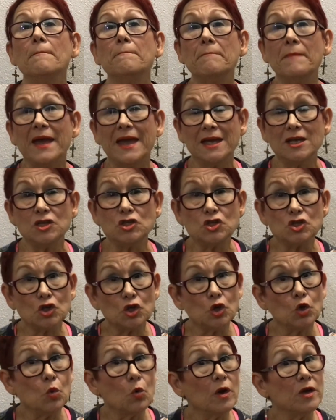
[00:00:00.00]
make
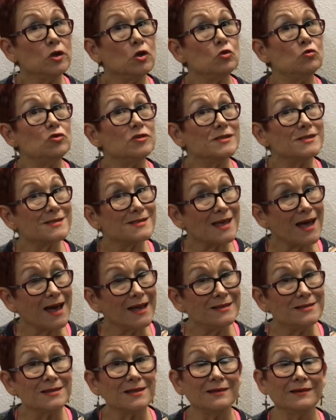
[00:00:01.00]
sure where you
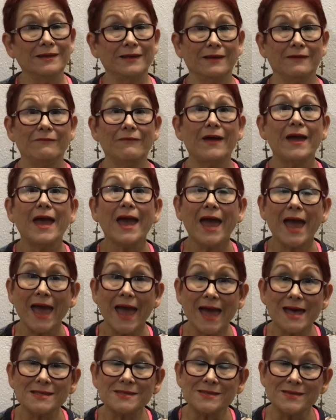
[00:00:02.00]
decide to live
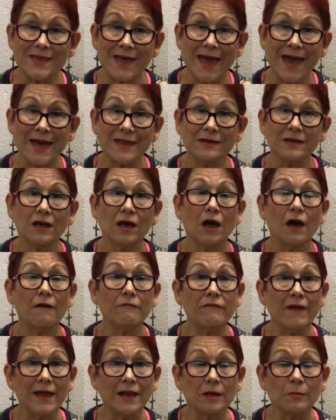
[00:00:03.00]
has that
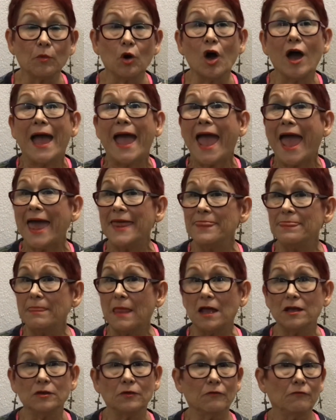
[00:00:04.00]
available.
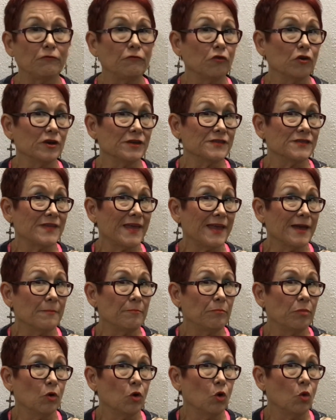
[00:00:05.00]
And for
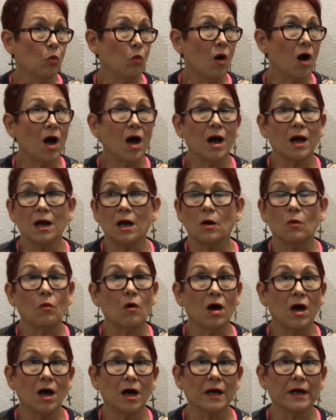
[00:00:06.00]
example,
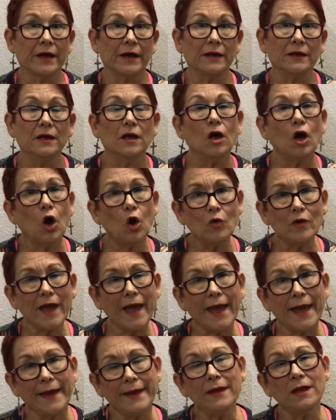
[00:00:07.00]
Oaxaca.
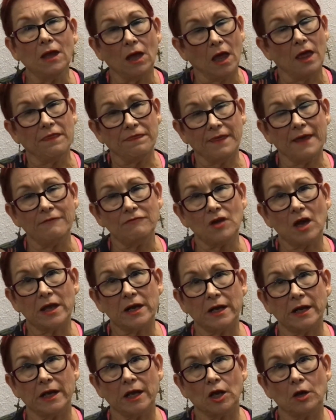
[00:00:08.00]
Okay, they've
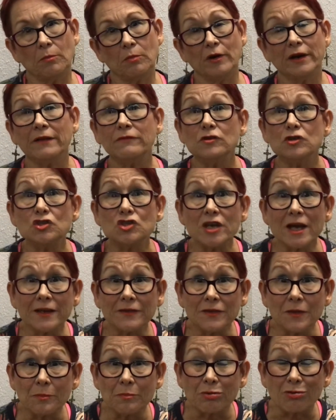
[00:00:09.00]
got an airport. Have you
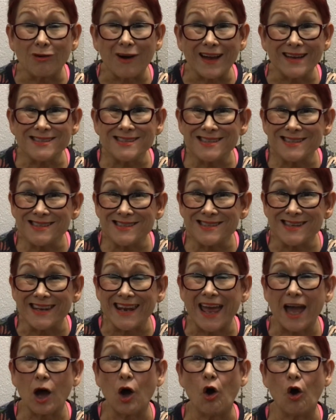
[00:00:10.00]
checked the prices and
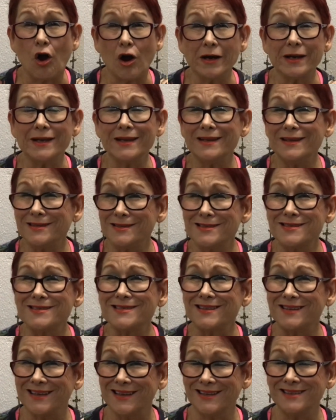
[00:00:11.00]
how hard it is
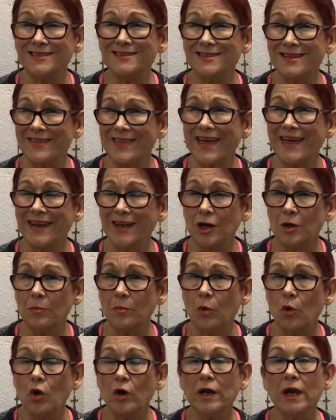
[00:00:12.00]
to get to that
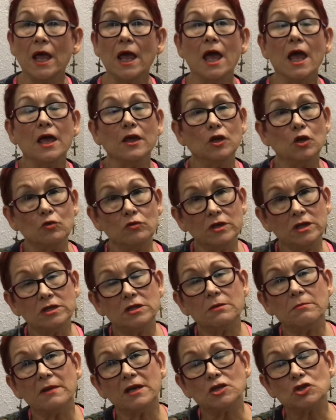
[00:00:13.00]
airport? You need
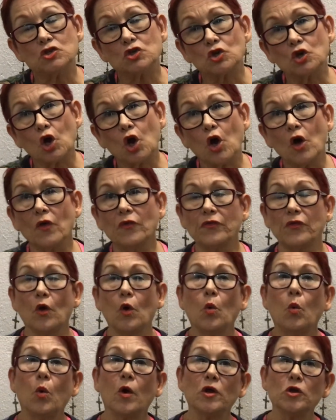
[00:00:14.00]
to make sure also
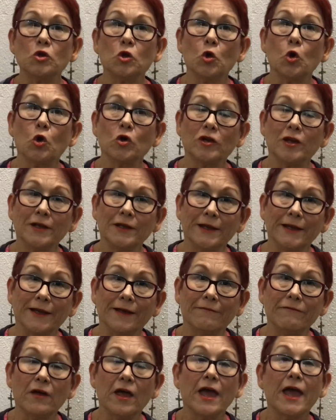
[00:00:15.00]
where you're going to
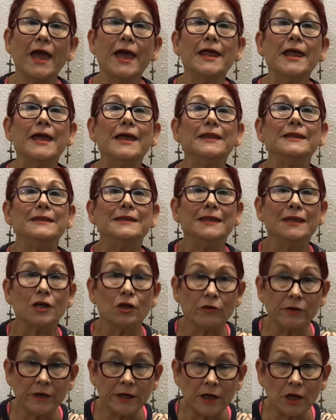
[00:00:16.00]
live
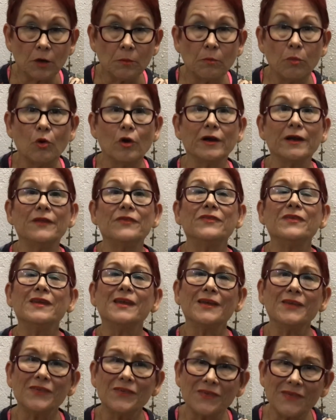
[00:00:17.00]
near an airport. It's an
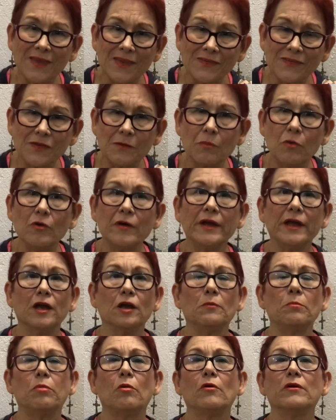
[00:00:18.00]
accessible
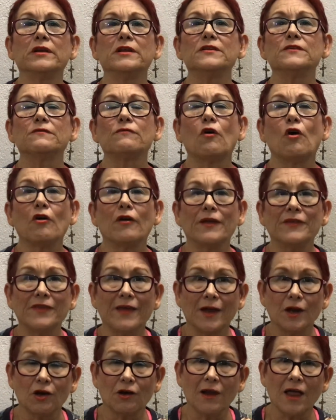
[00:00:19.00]
airport as far as
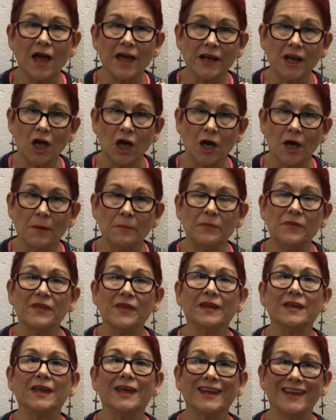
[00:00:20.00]
airline hubs
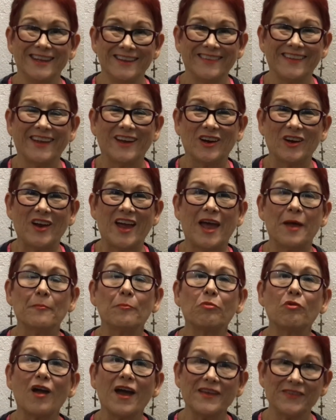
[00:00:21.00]
and getting there and
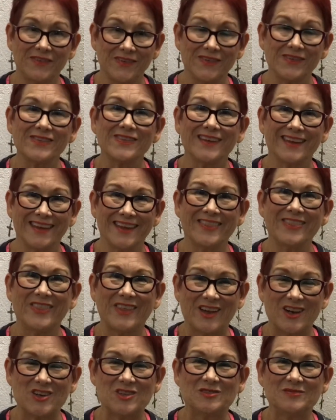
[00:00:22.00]
prices to get
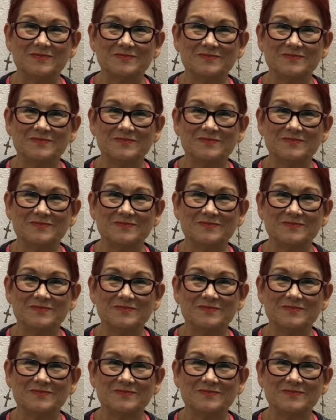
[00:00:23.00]
there.